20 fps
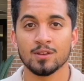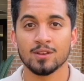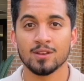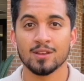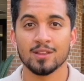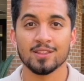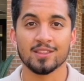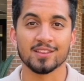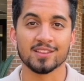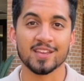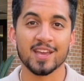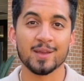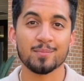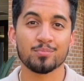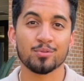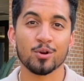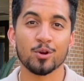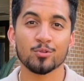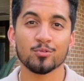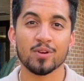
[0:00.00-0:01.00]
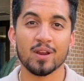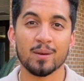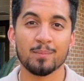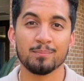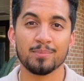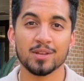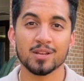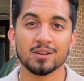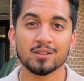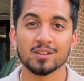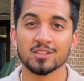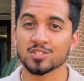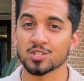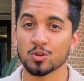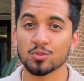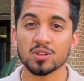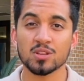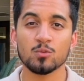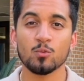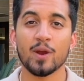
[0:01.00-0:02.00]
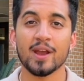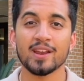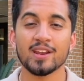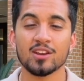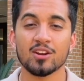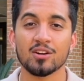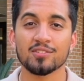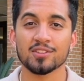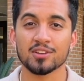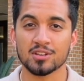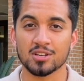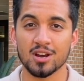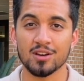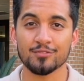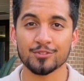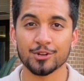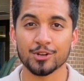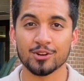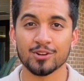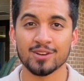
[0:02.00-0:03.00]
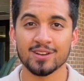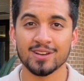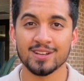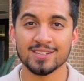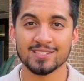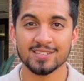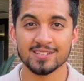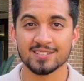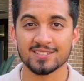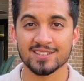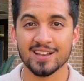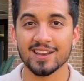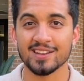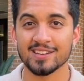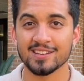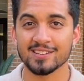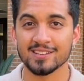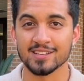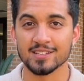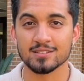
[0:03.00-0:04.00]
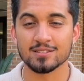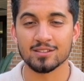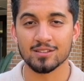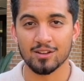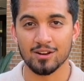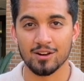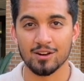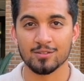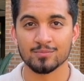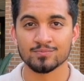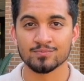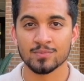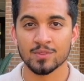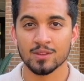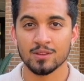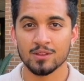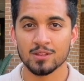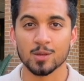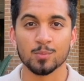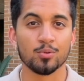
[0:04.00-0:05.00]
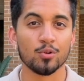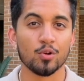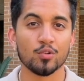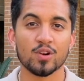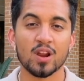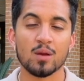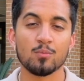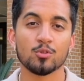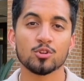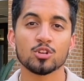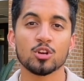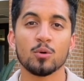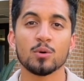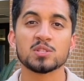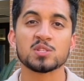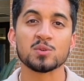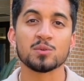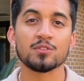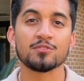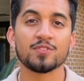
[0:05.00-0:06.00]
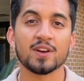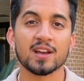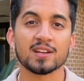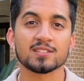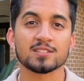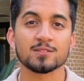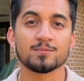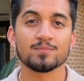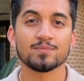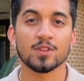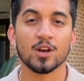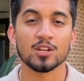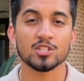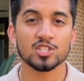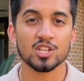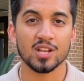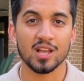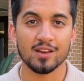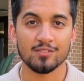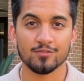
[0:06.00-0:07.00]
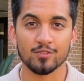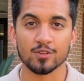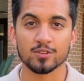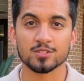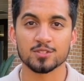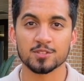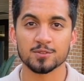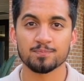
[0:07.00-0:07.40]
The GATE program bill is only waiting on the governor to sign it into law. The program would go into effect on July 1st.